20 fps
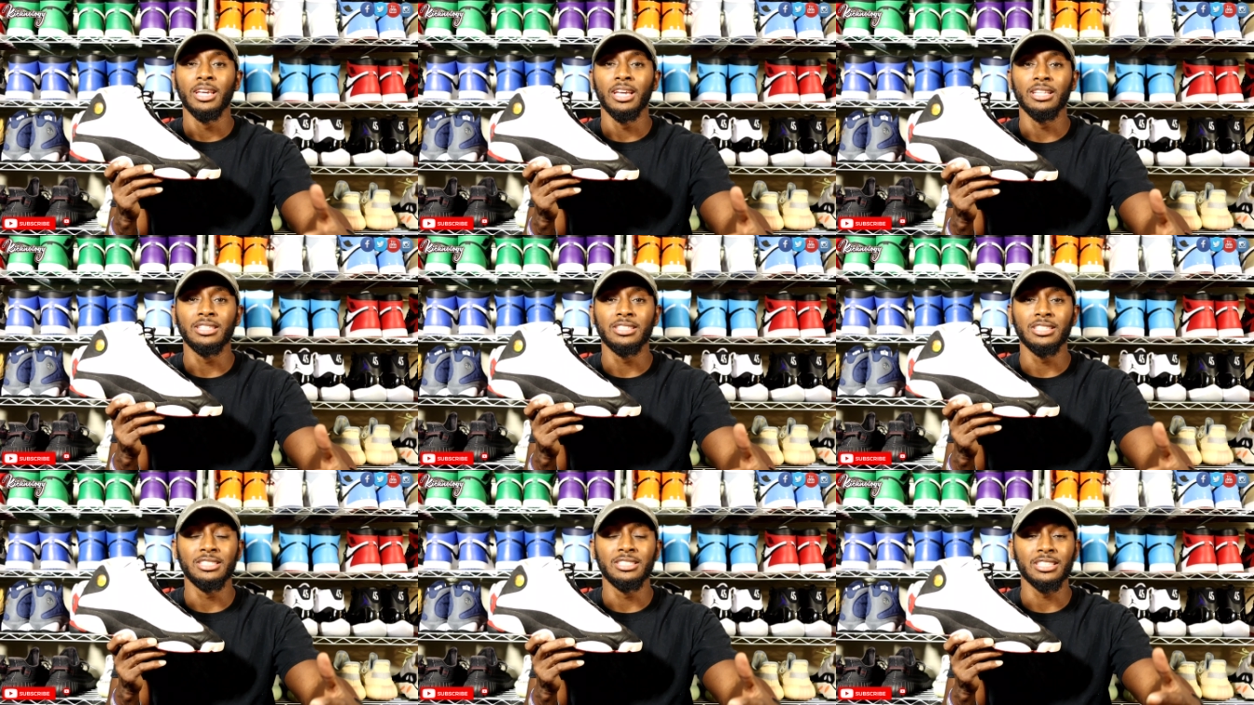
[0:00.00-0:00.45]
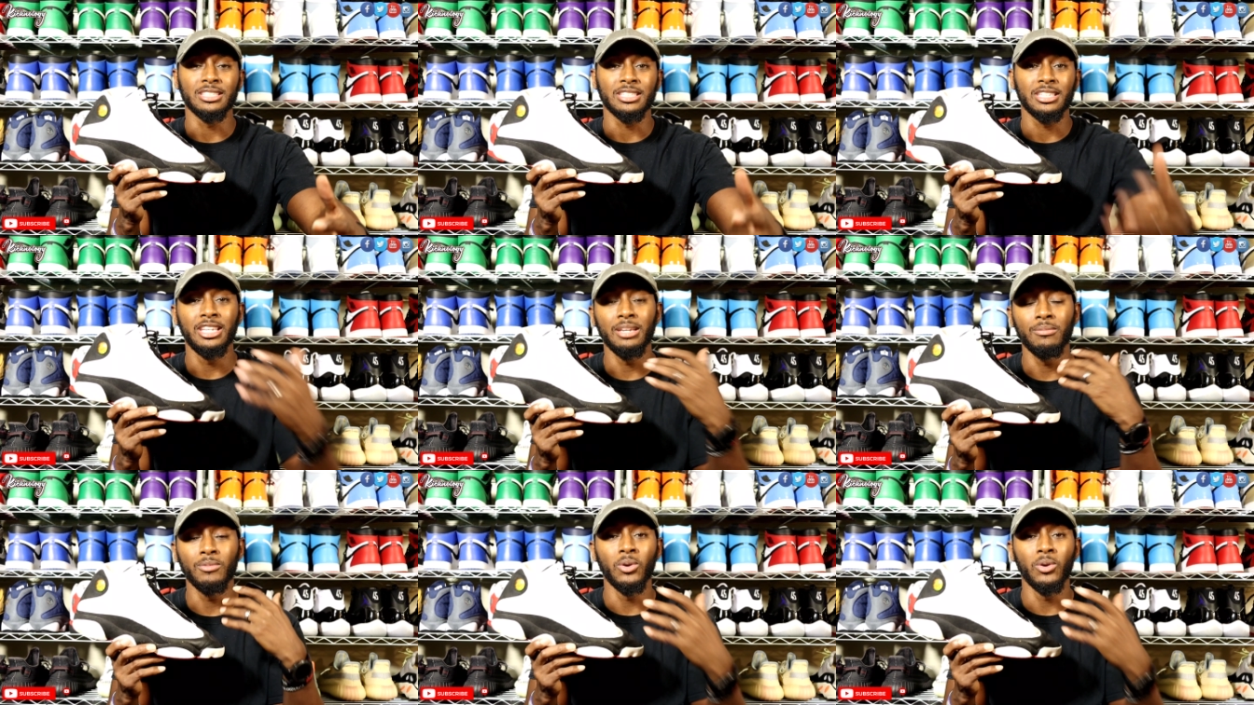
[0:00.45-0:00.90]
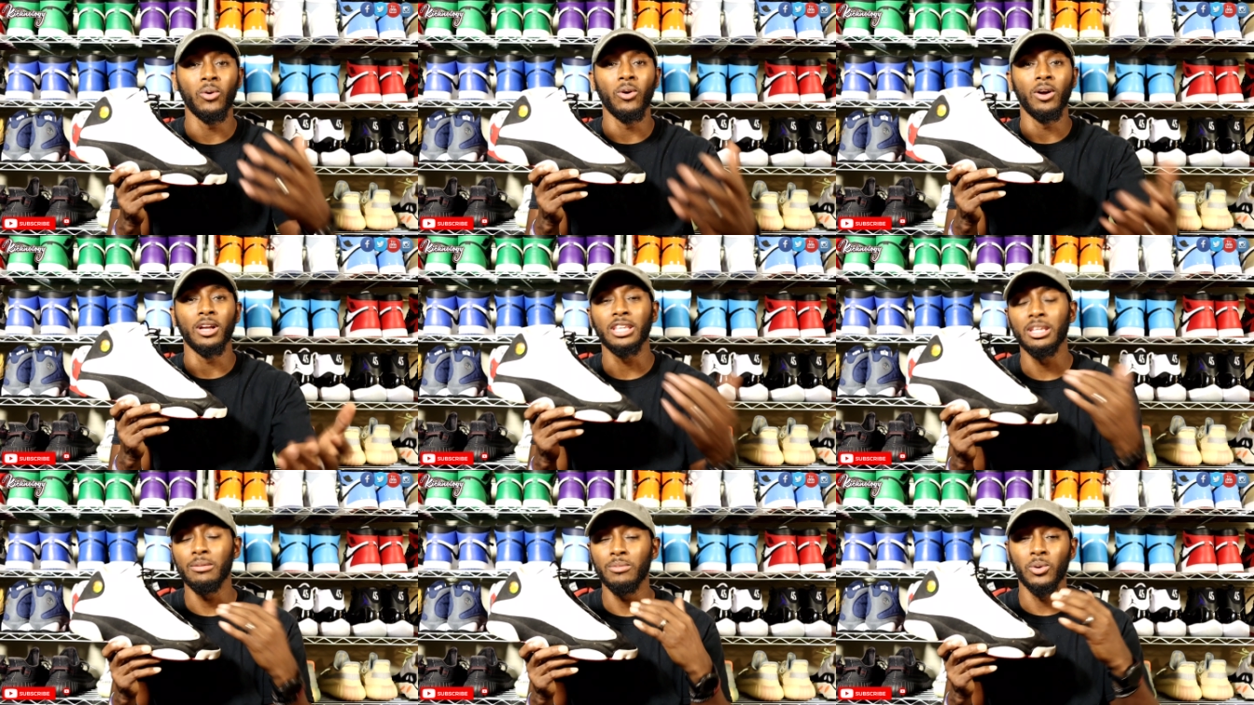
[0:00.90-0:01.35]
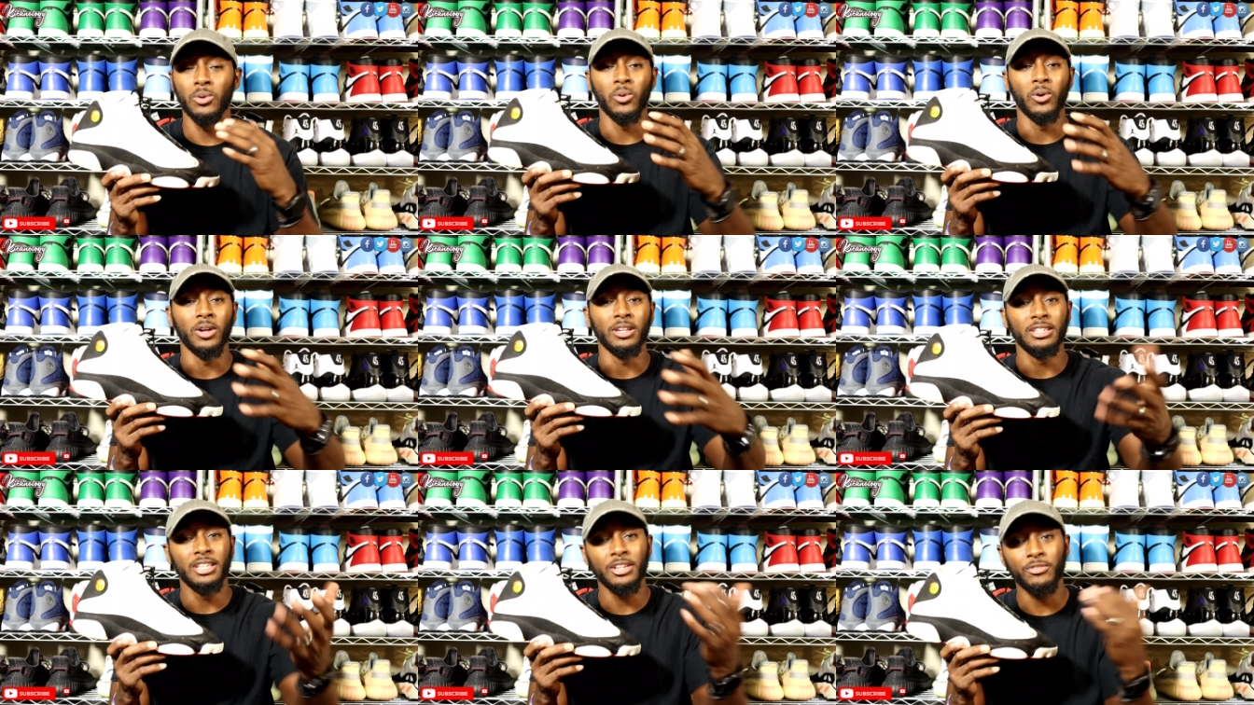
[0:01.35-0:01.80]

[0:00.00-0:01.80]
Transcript: and to just keep going, keep going.